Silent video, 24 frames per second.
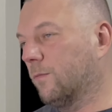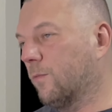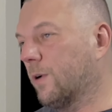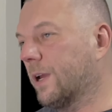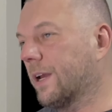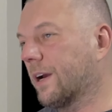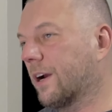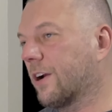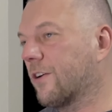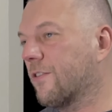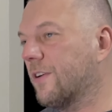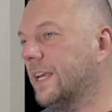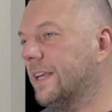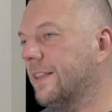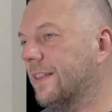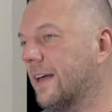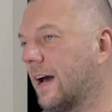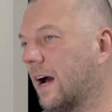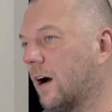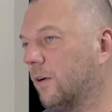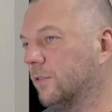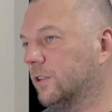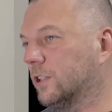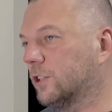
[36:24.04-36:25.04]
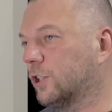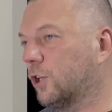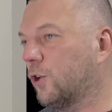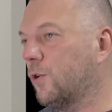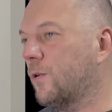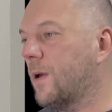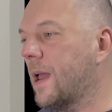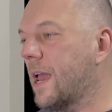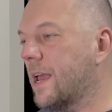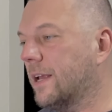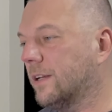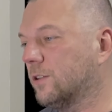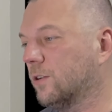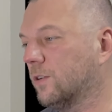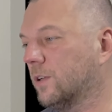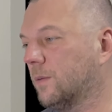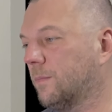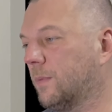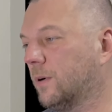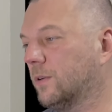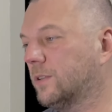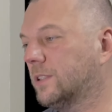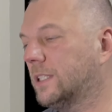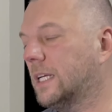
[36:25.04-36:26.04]
agree now that QA is not
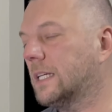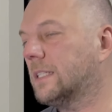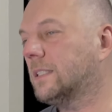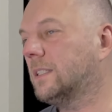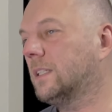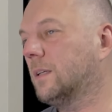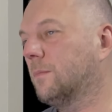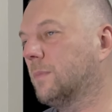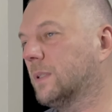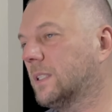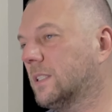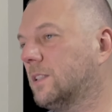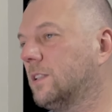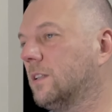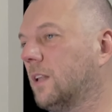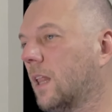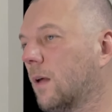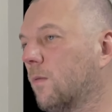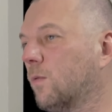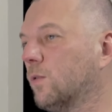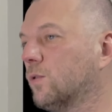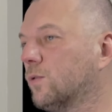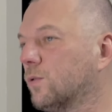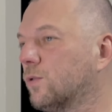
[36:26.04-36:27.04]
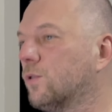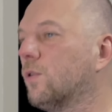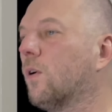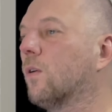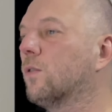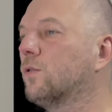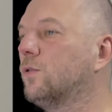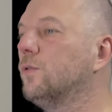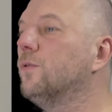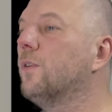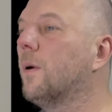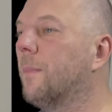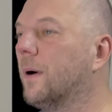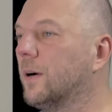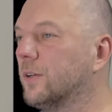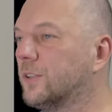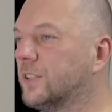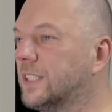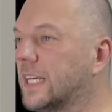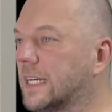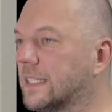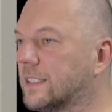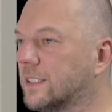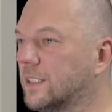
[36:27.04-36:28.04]
about testing, but still I want to talk to you about
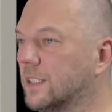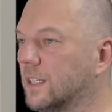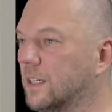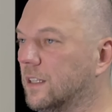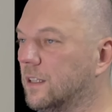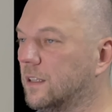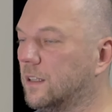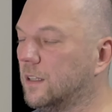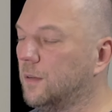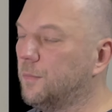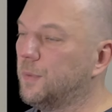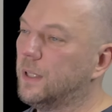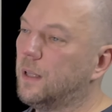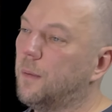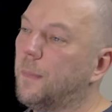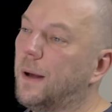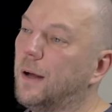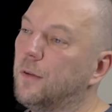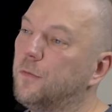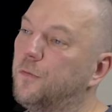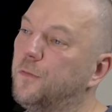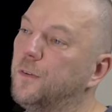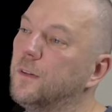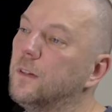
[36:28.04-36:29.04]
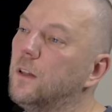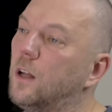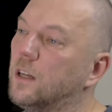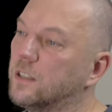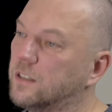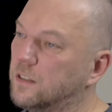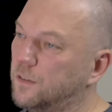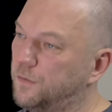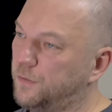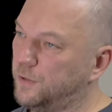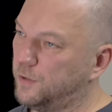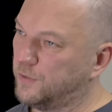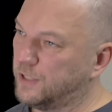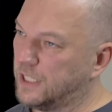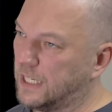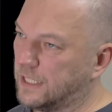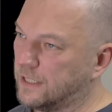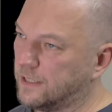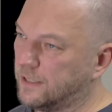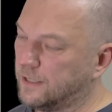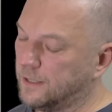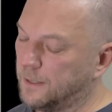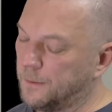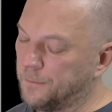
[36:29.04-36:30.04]
testing a little bit, about philosophy of
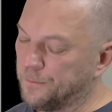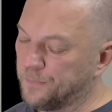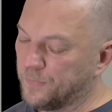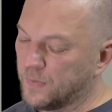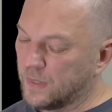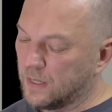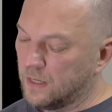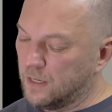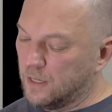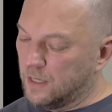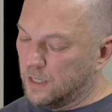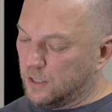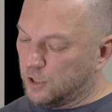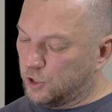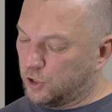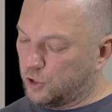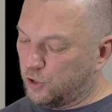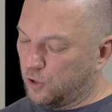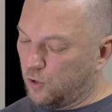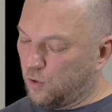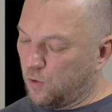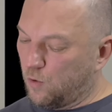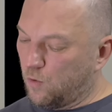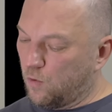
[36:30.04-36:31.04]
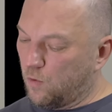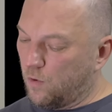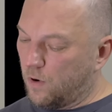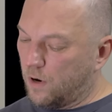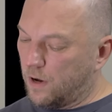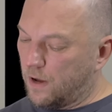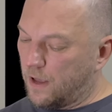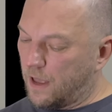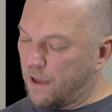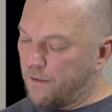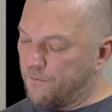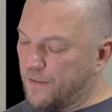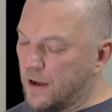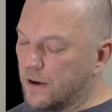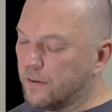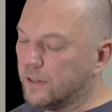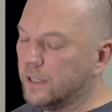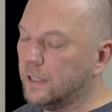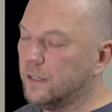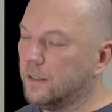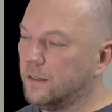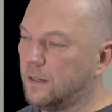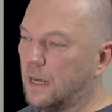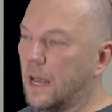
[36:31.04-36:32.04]
testing. So
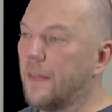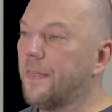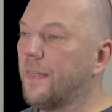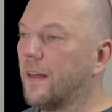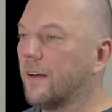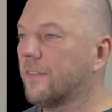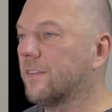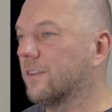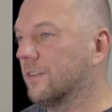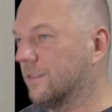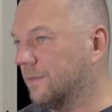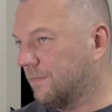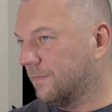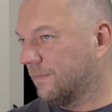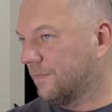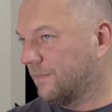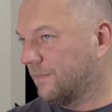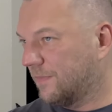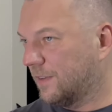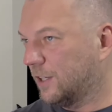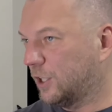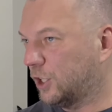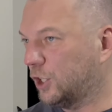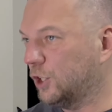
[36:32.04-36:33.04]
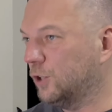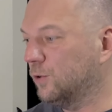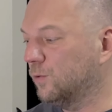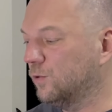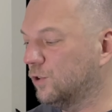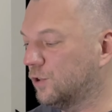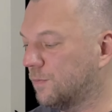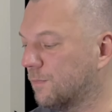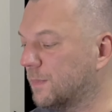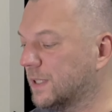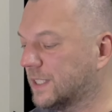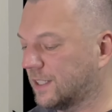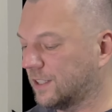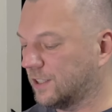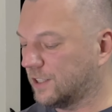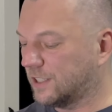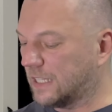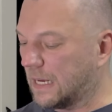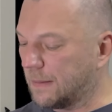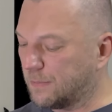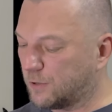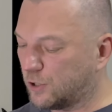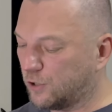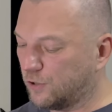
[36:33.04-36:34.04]
another huge
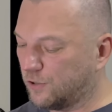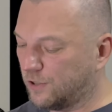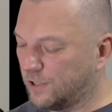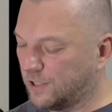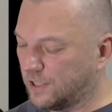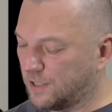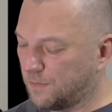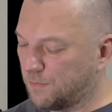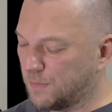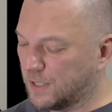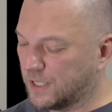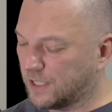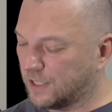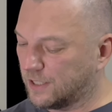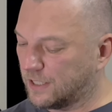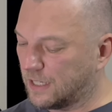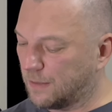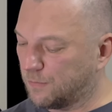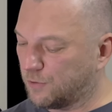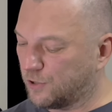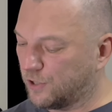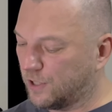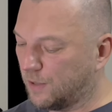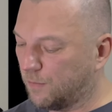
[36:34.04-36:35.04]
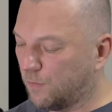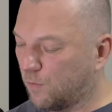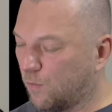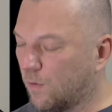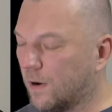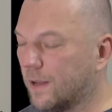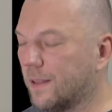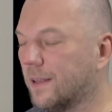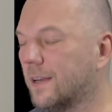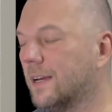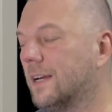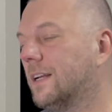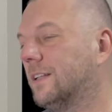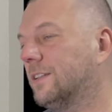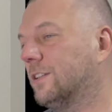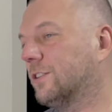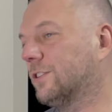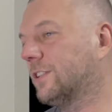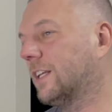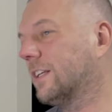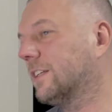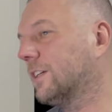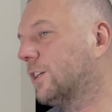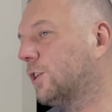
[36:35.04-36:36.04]
misconception, this is misconception number one,
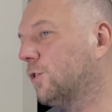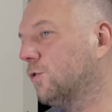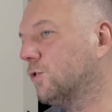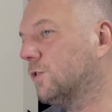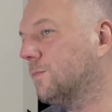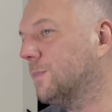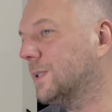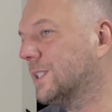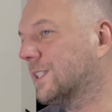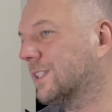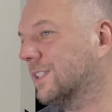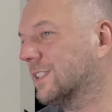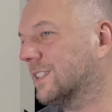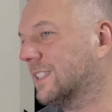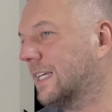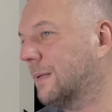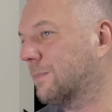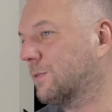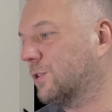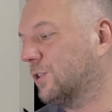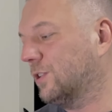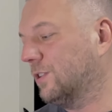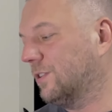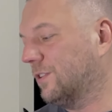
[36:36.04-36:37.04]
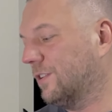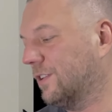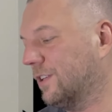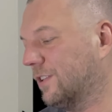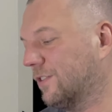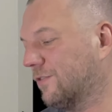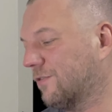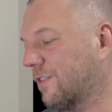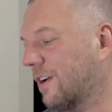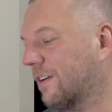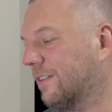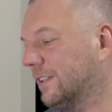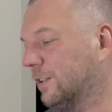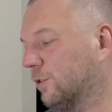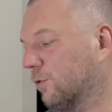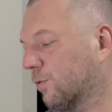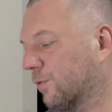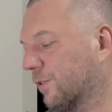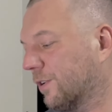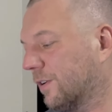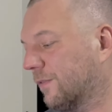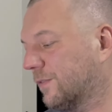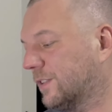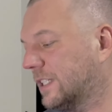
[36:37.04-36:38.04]
there's another huge misconception in the
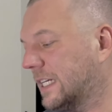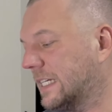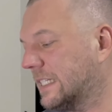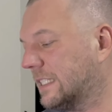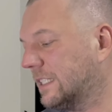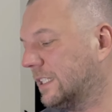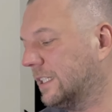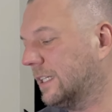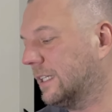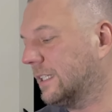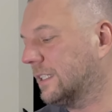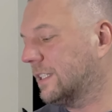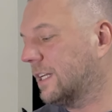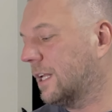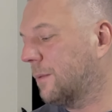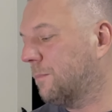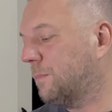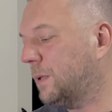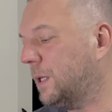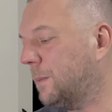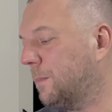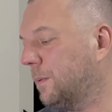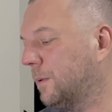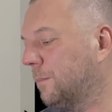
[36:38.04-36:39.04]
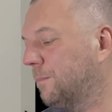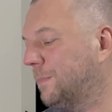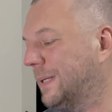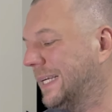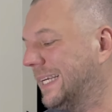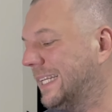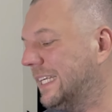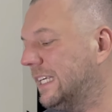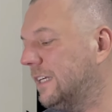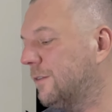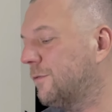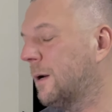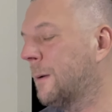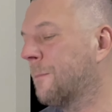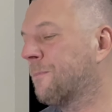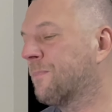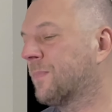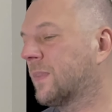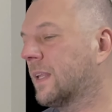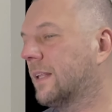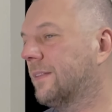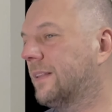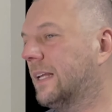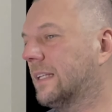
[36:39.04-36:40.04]
territory of testing, is that people believe
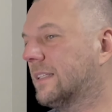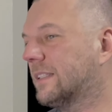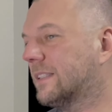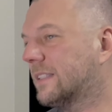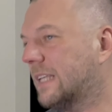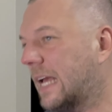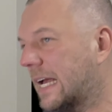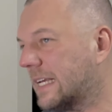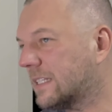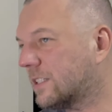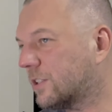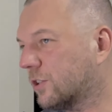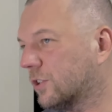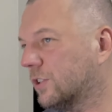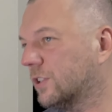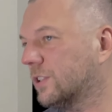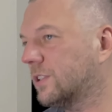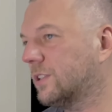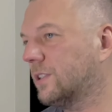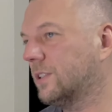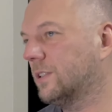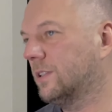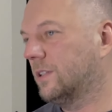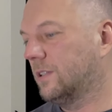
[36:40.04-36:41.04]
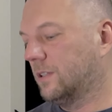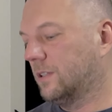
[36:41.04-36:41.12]
that testers